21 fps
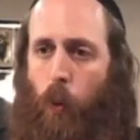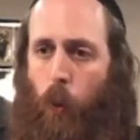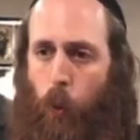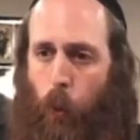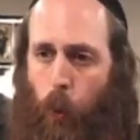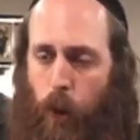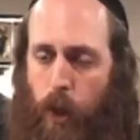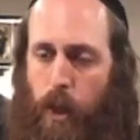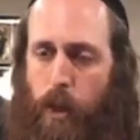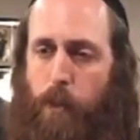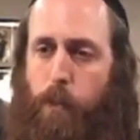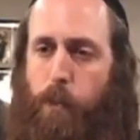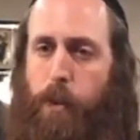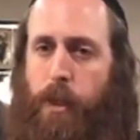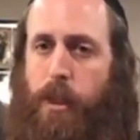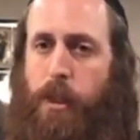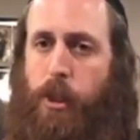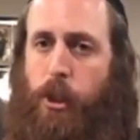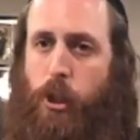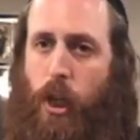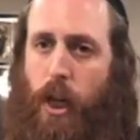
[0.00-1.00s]
will
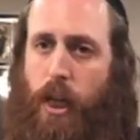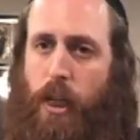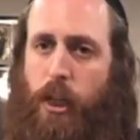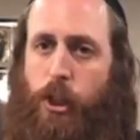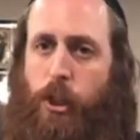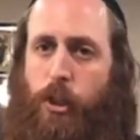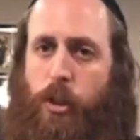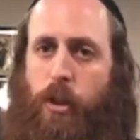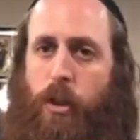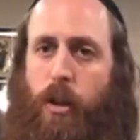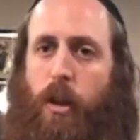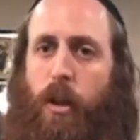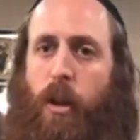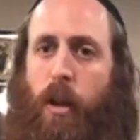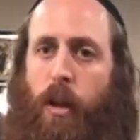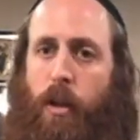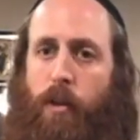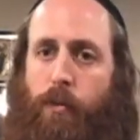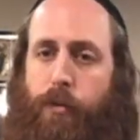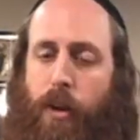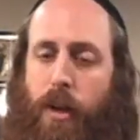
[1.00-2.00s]
be judged
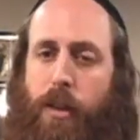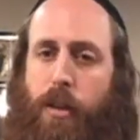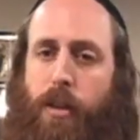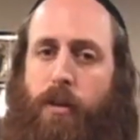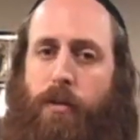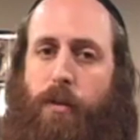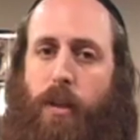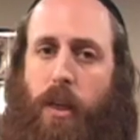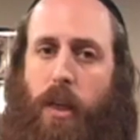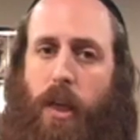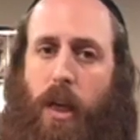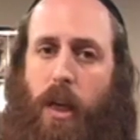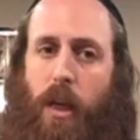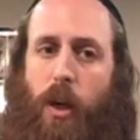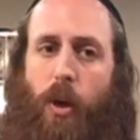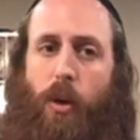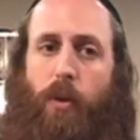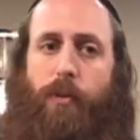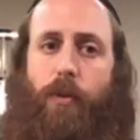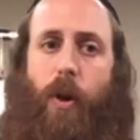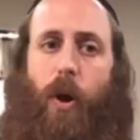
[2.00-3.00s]
in front of the
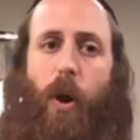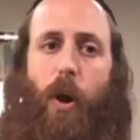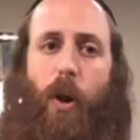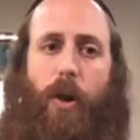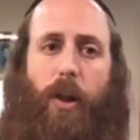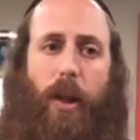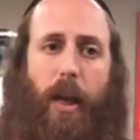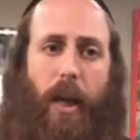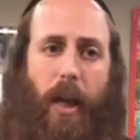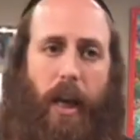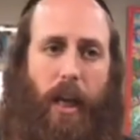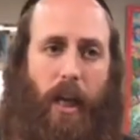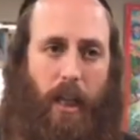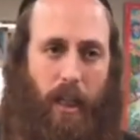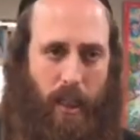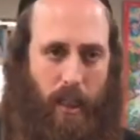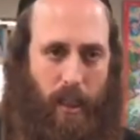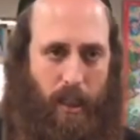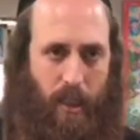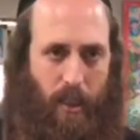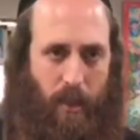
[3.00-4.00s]
King of all
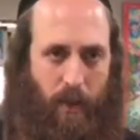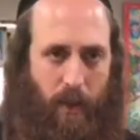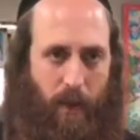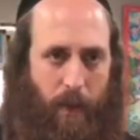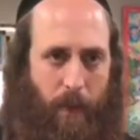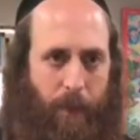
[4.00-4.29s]
kings,